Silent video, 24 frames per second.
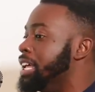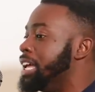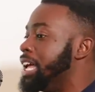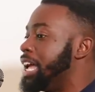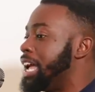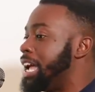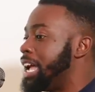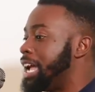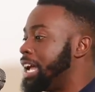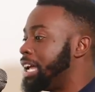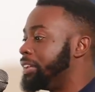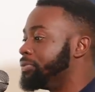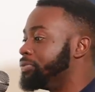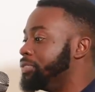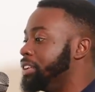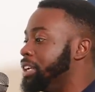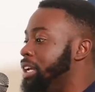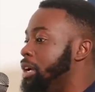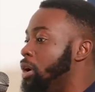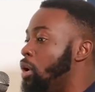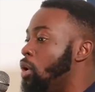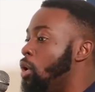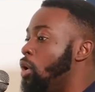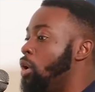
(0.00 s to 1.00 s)
And
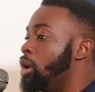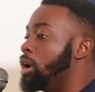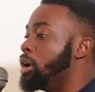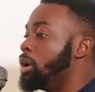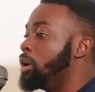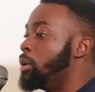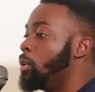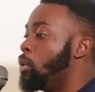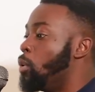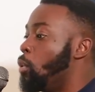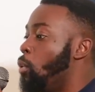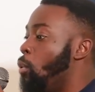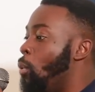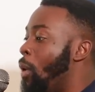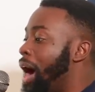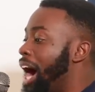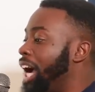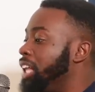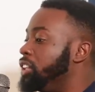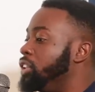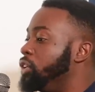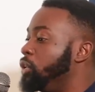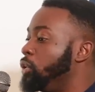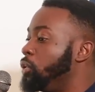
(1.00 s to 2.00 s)

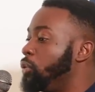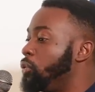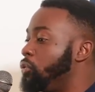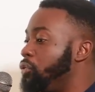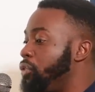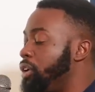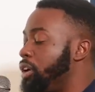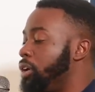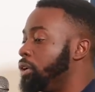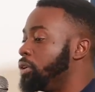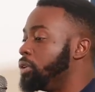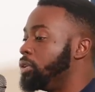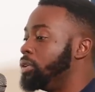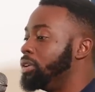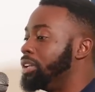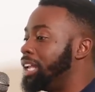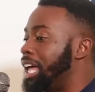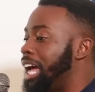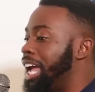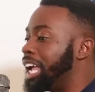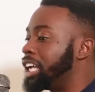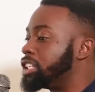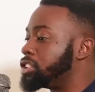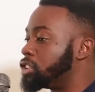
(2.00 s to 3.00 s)
why do you feel
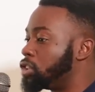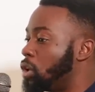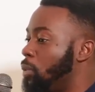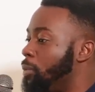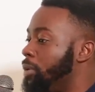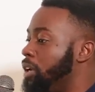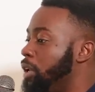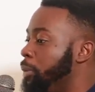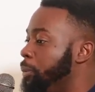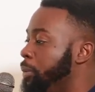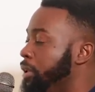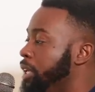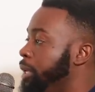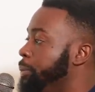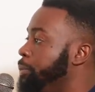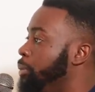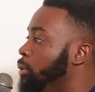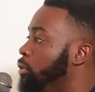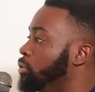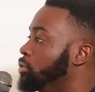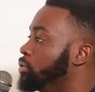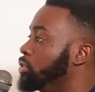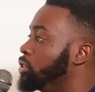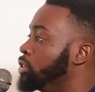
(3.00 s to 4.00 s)
like so many
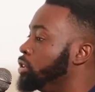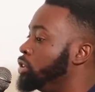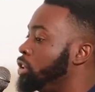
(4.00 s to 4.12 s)
people